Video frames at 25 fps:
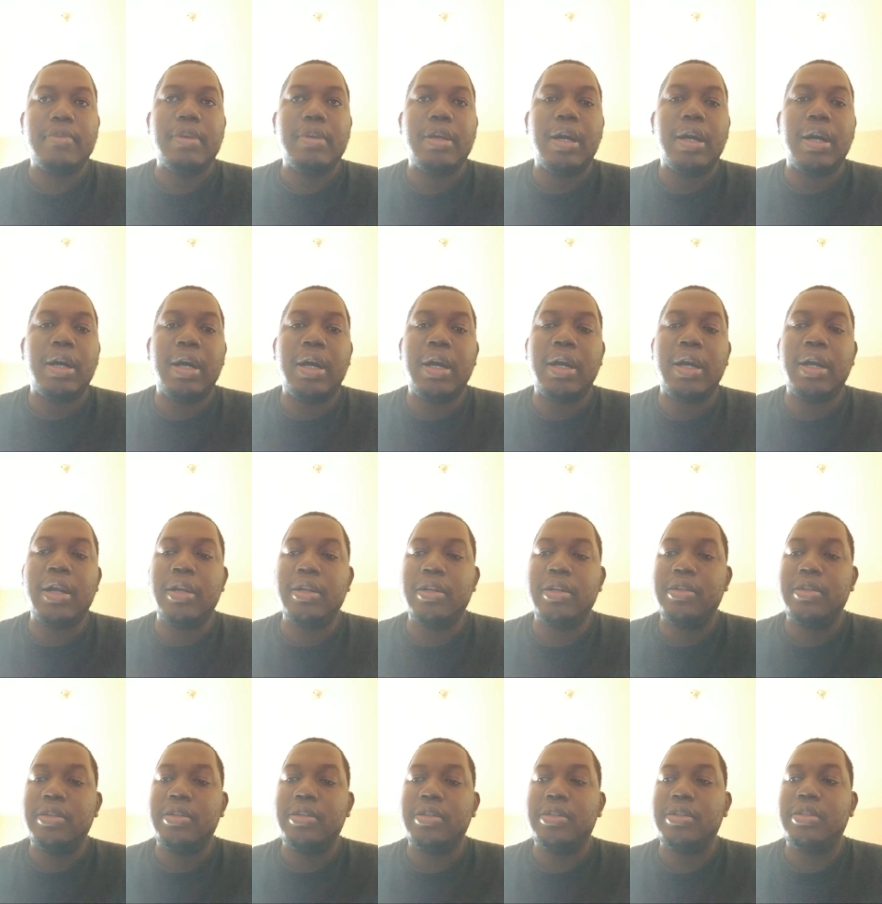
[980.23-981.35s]
Or
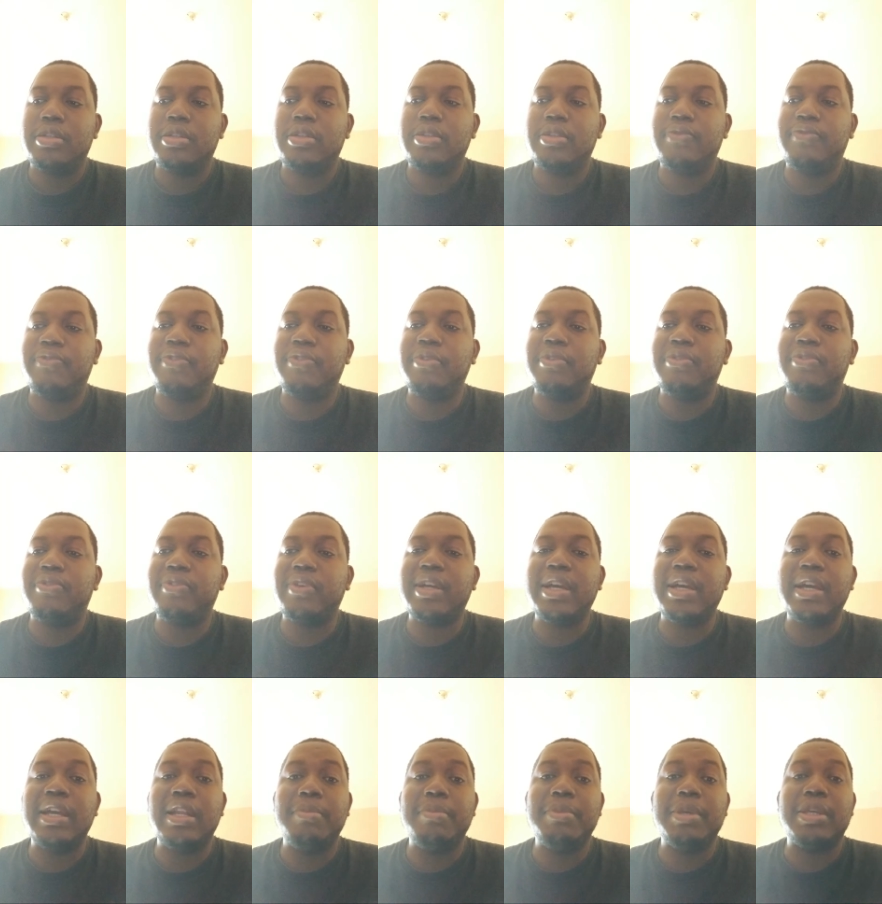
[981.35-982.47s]
if you kind
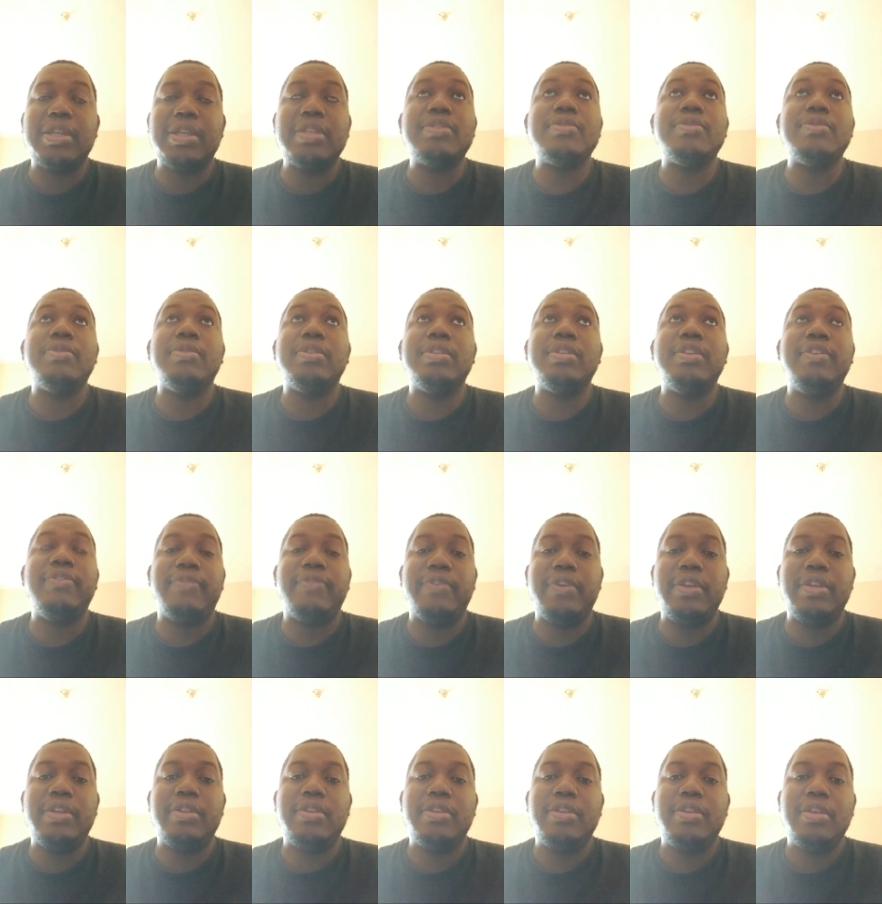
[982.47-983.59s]
of make it sound different,
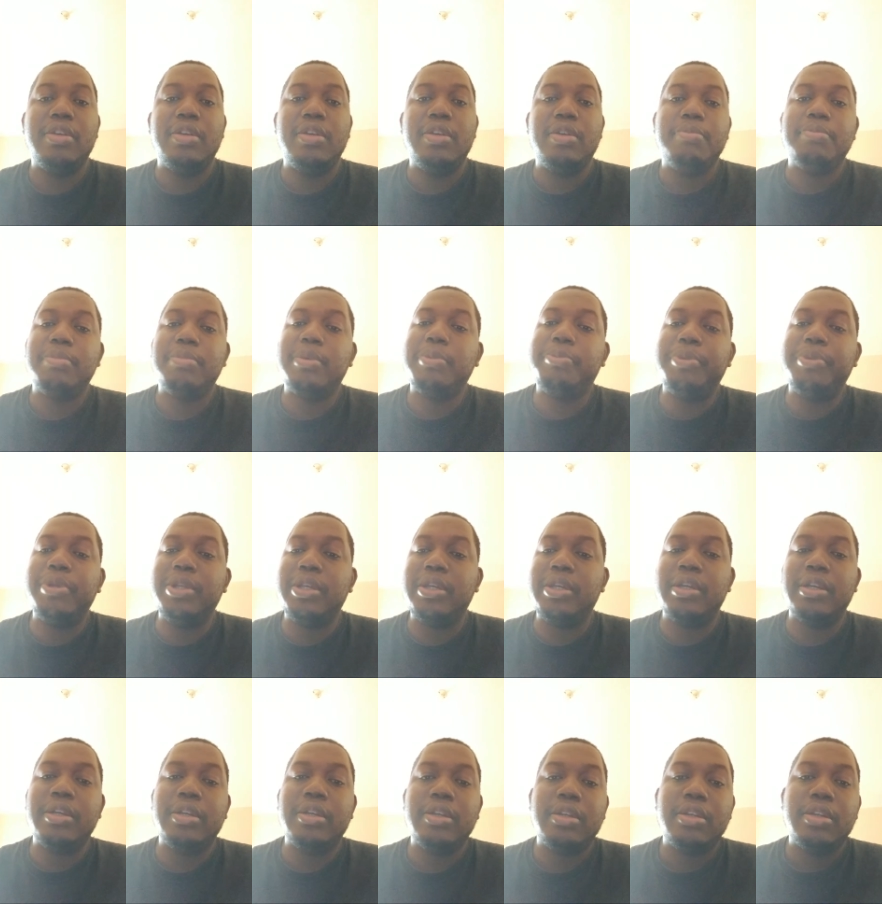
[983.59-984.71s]
we play
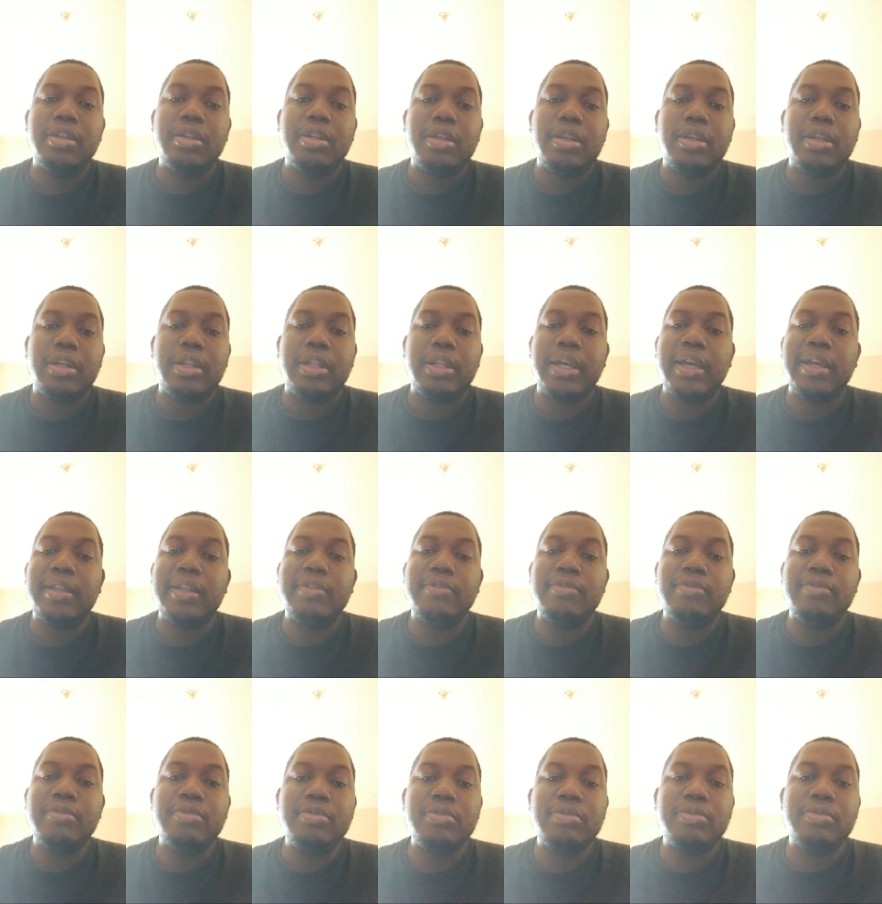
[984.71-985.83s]
like the
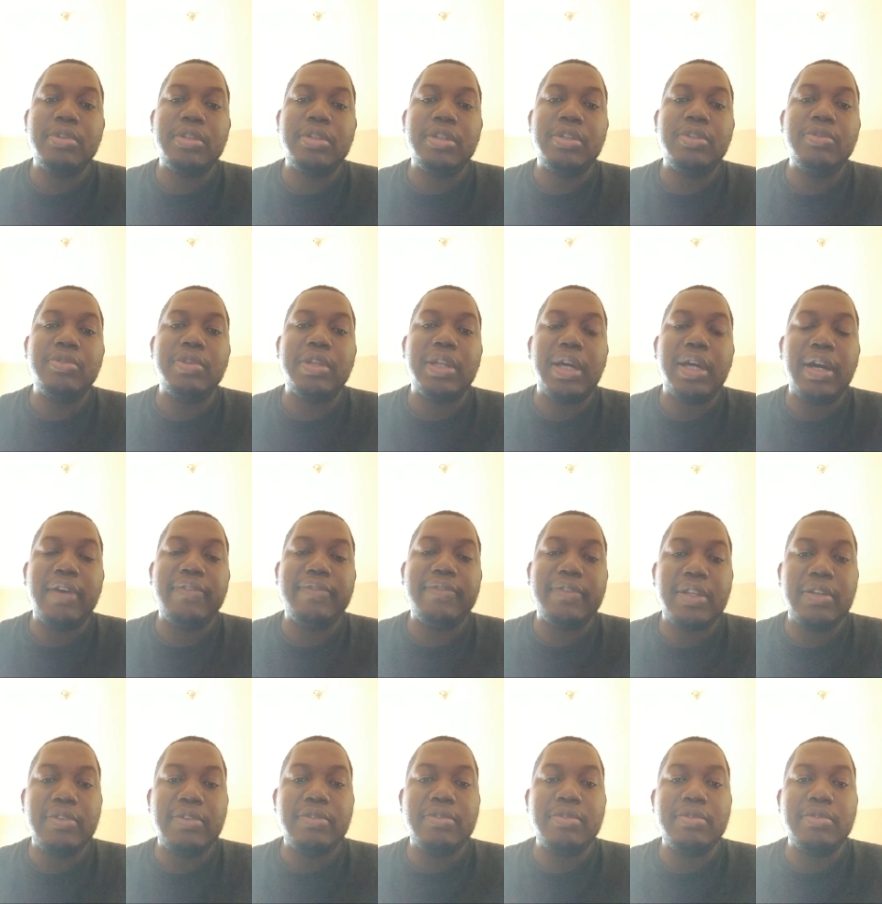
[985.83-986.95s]
root note, the note after the
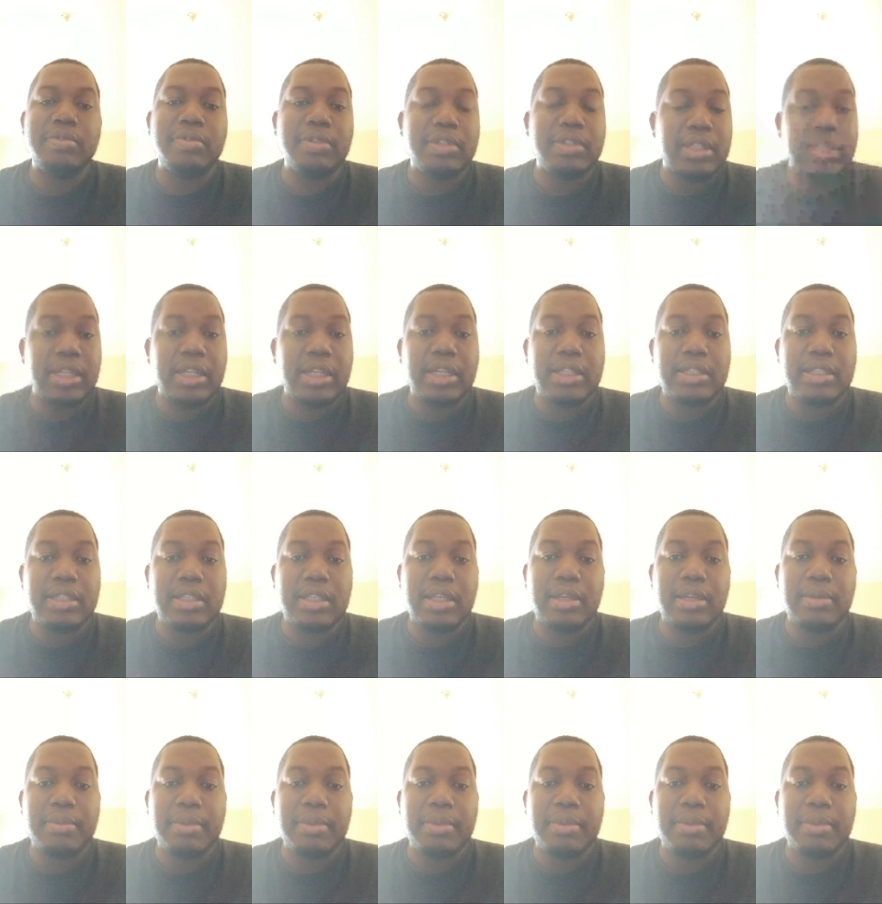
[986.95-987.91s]
root note in that same